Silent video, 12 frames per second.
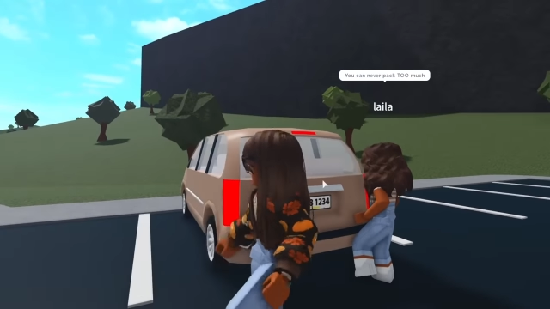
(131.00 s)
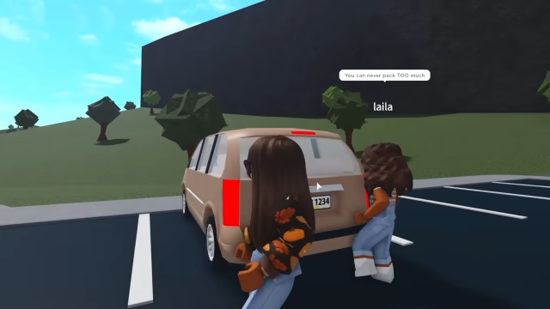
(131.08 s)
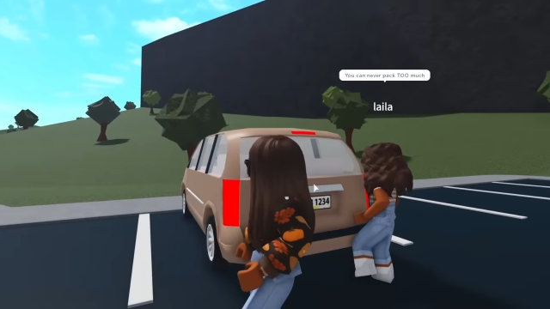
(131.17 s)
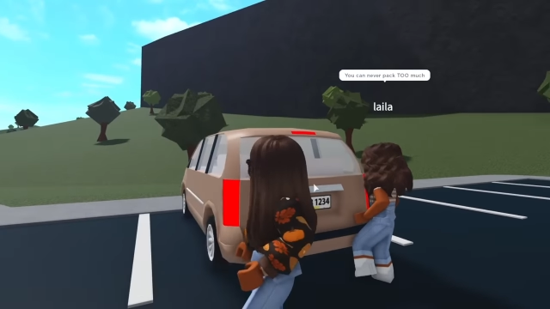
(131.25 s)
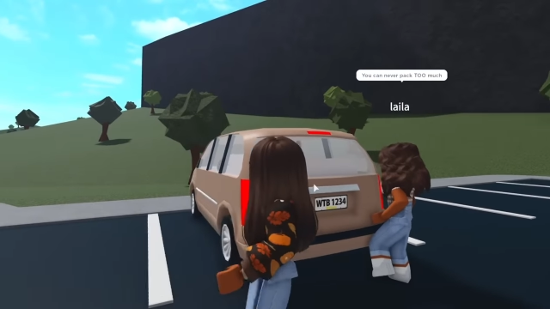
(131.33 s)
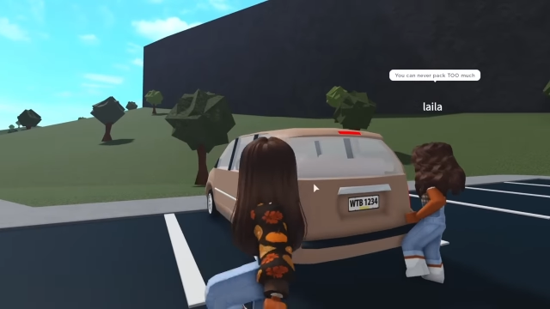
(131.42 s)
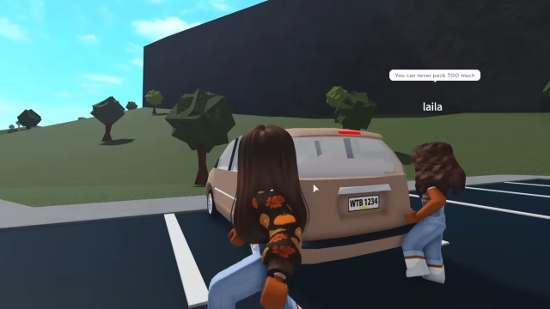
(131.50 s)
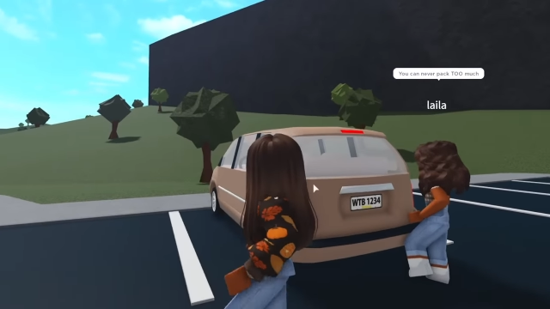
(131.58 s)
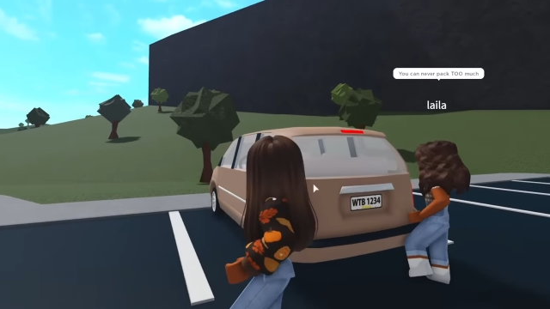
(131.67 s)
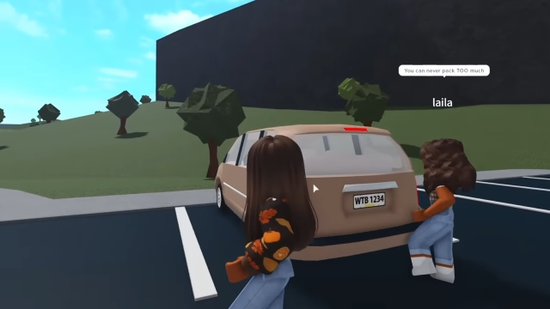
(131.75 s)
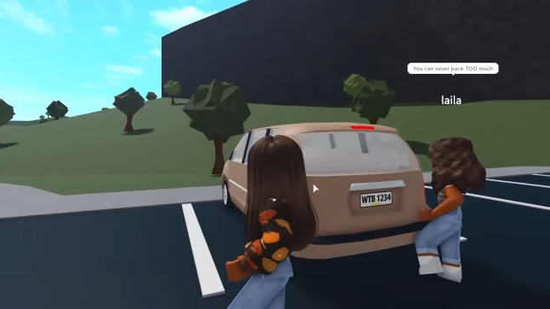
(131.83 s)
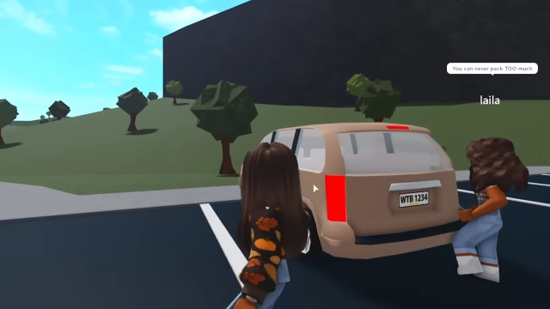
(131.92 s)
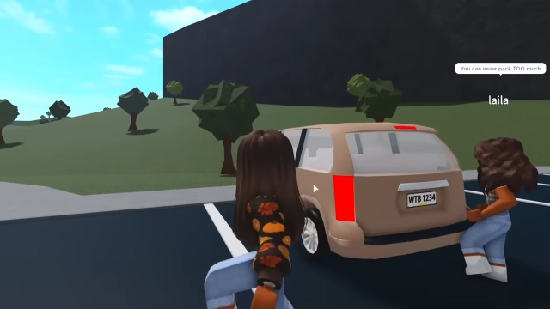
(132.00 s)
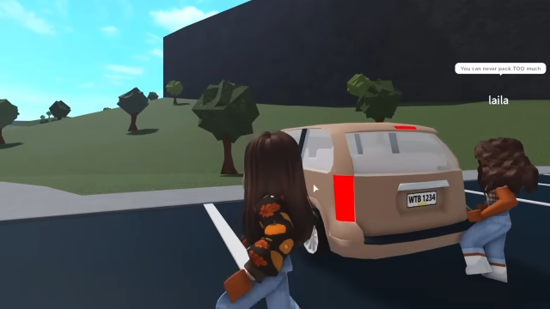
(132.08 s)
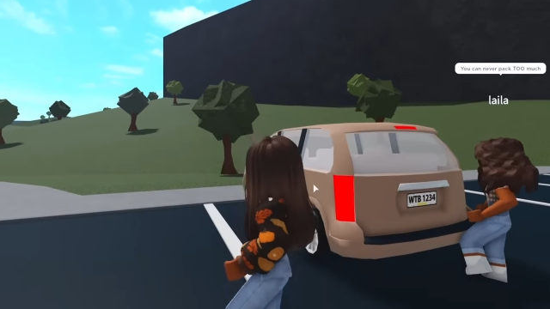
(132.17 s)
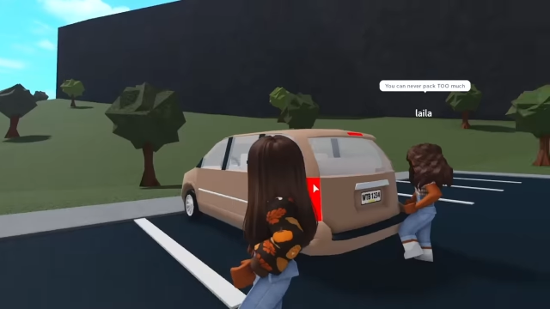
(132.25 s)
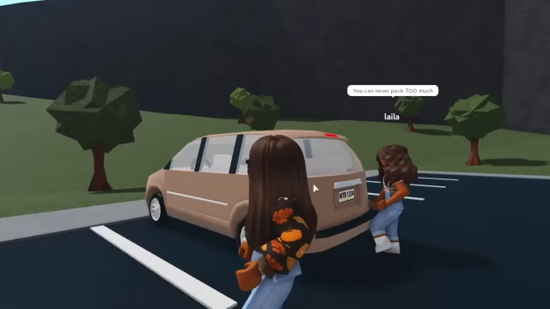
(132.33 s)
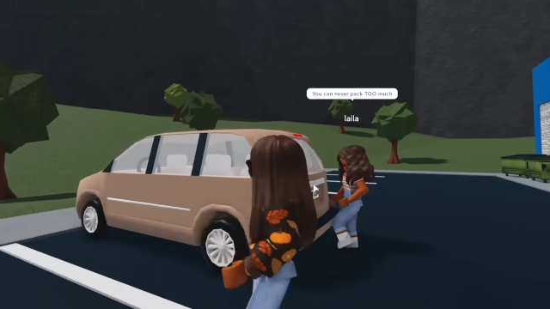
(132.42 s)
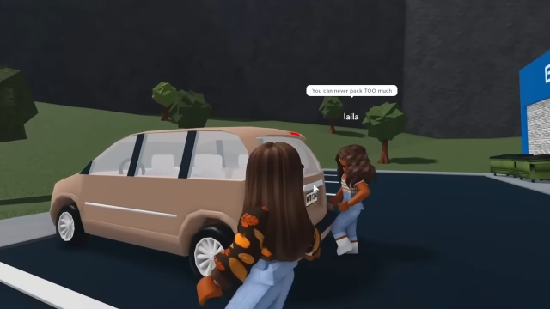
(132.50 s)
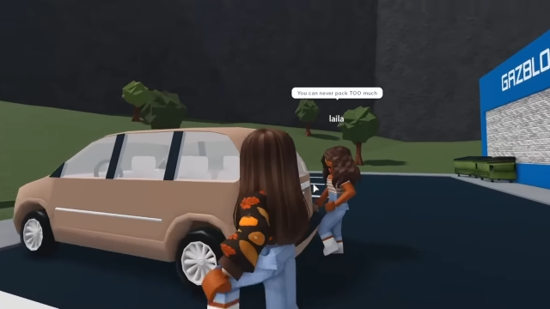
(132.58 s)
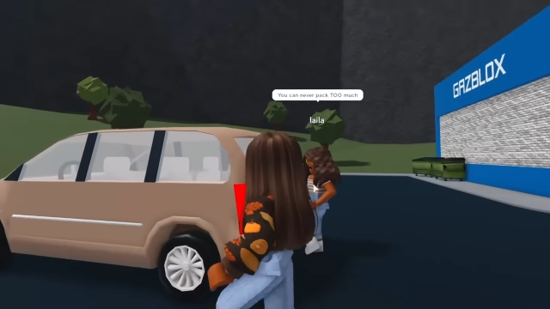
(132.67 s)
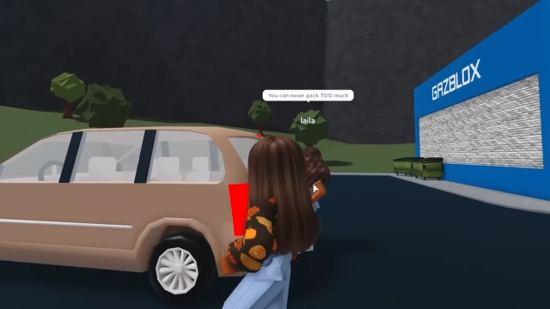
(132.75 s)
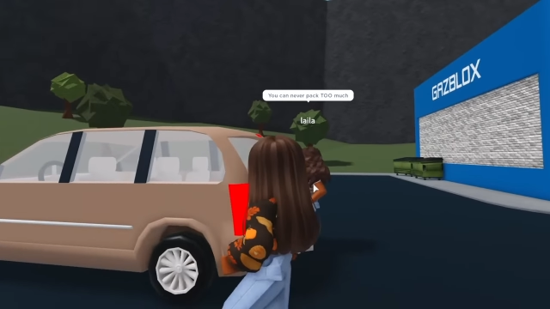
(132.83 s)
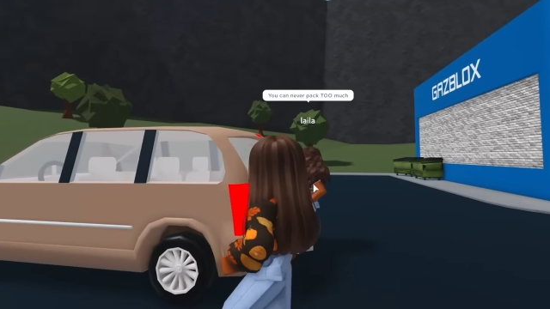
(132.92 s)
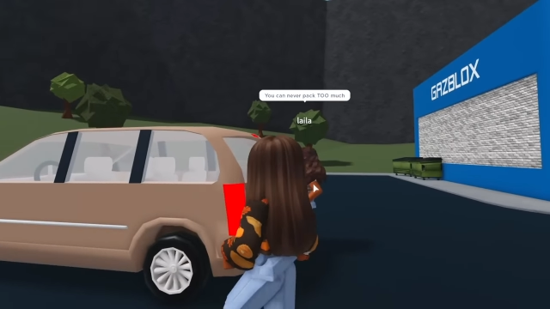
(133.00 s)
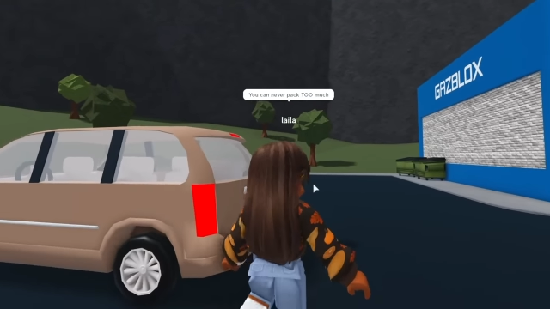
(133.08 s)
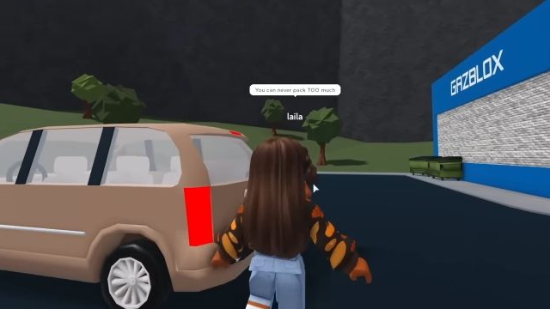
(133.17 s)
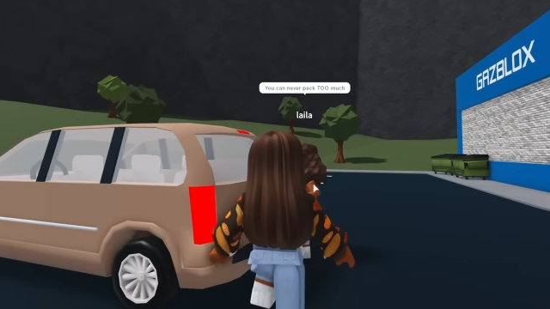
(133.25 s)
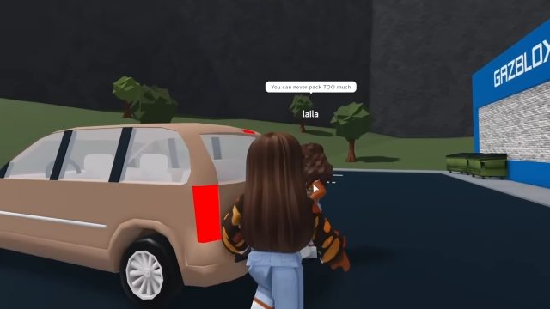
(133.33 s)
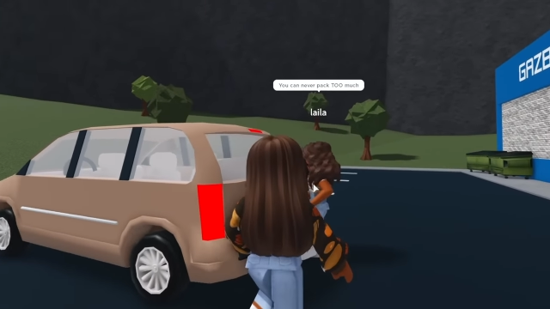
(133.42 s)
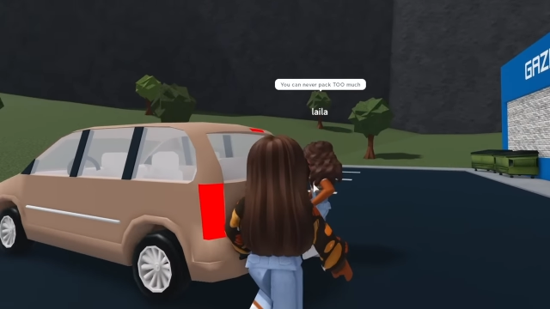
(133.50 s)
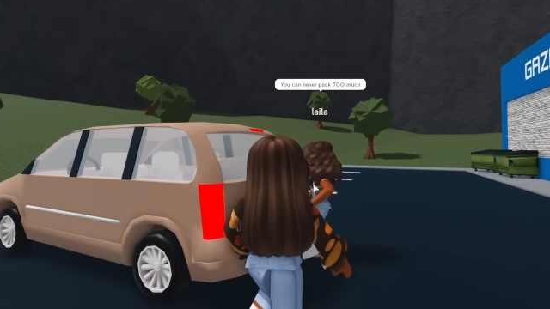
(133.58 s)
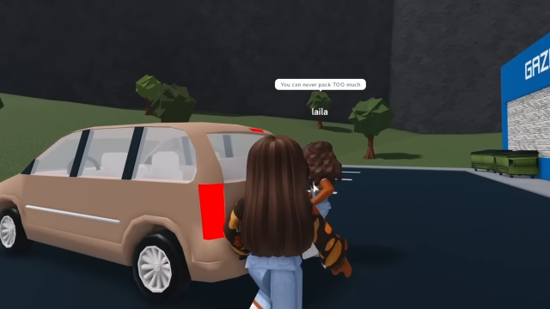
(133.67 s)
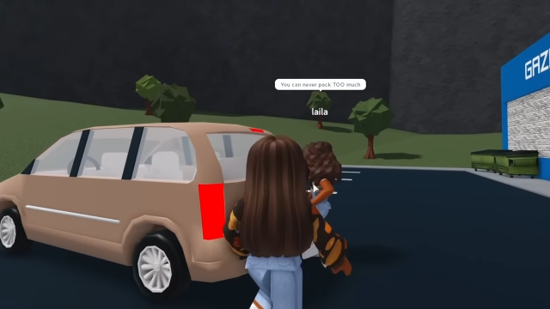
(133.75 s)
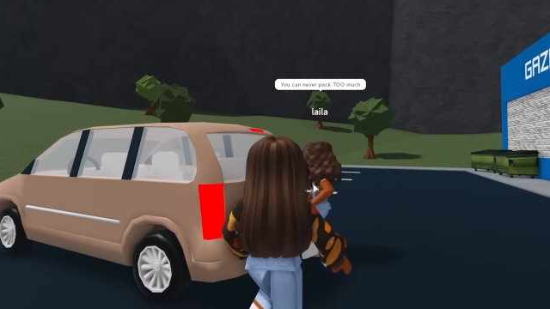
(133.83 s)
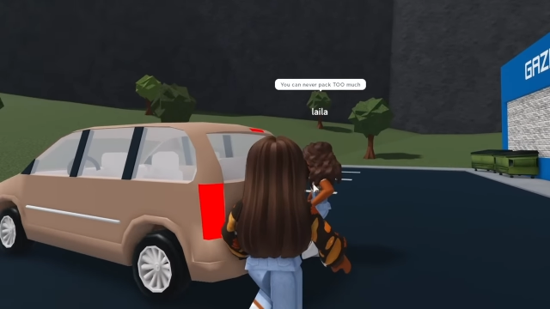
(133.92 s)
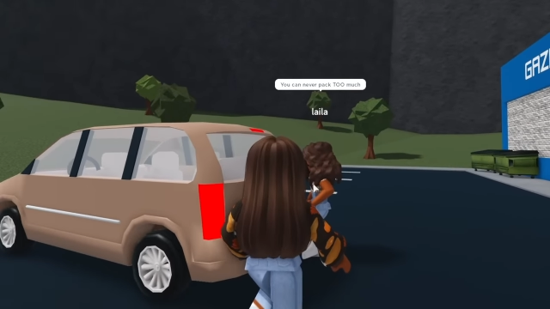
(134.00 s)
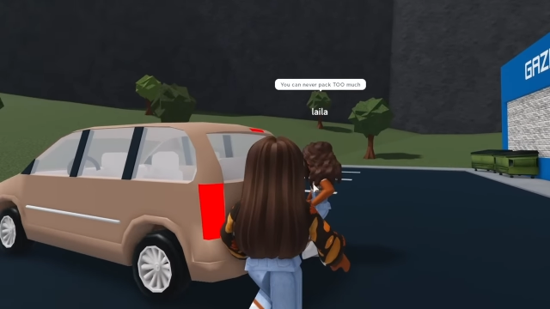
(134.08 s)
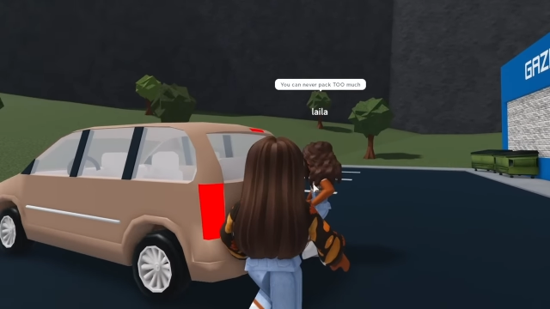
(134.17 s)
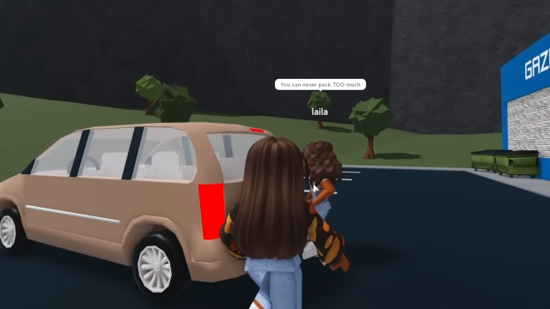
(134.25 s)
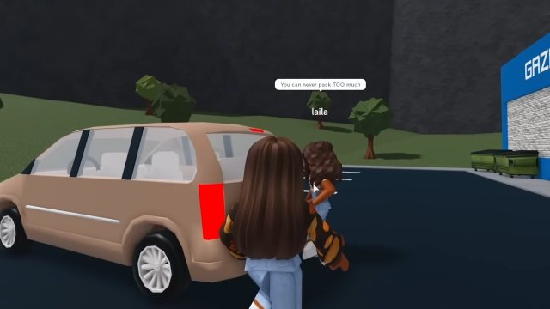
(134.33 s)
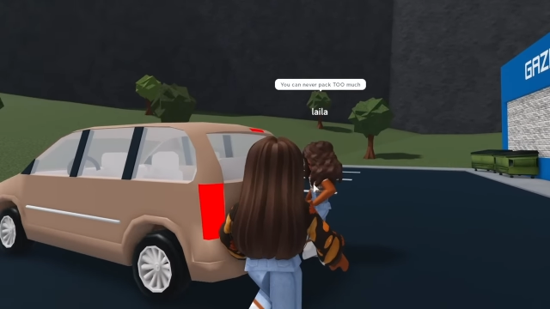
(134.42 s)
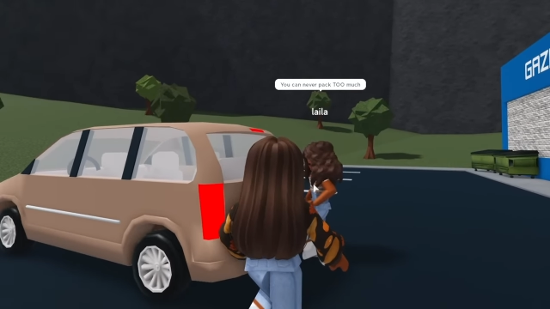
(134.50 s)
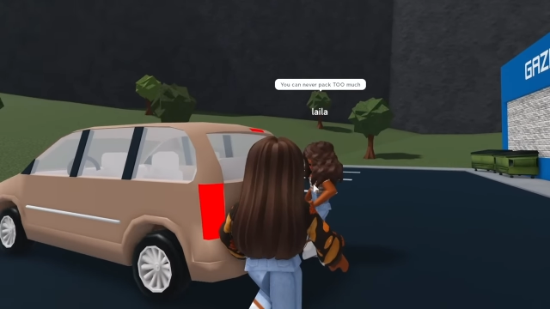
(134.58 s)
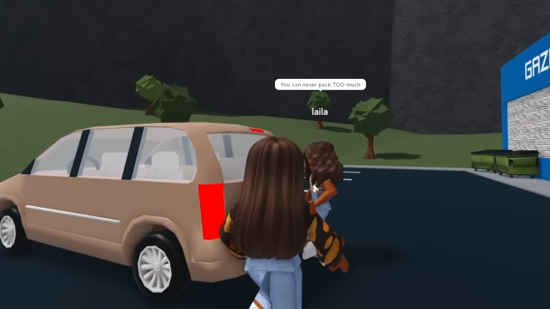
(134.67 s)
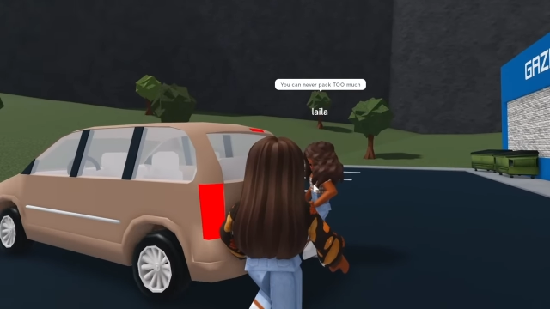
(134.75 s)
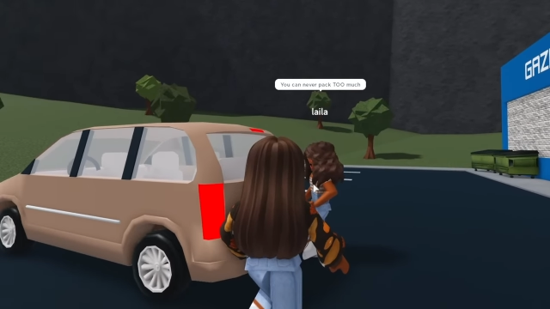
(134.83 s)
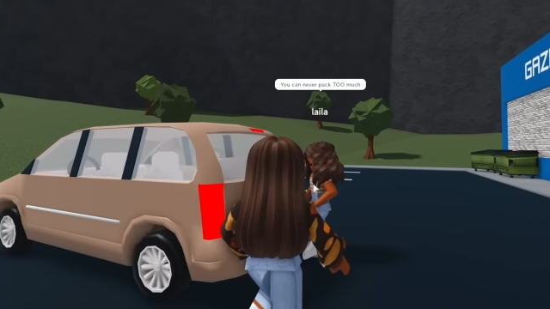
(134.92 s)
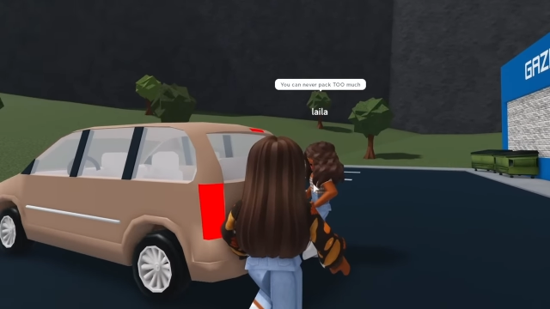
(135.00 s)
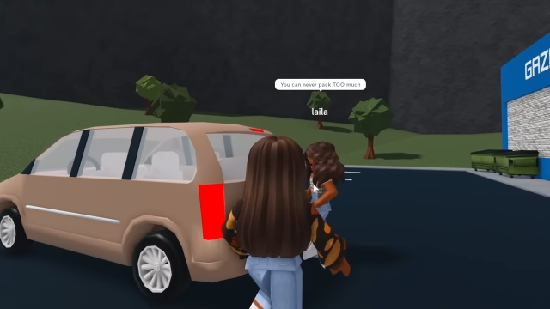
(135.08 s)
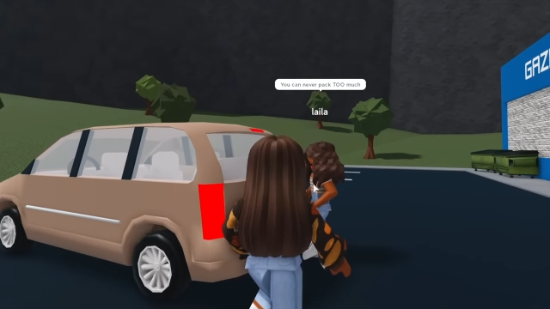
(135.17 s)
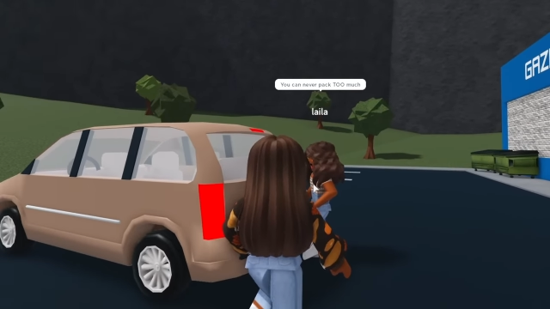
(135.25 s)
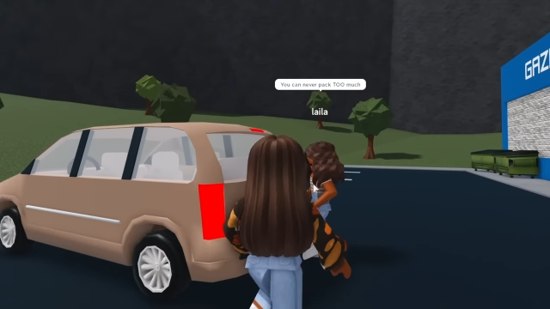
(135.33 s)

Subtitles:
(no speaker visible)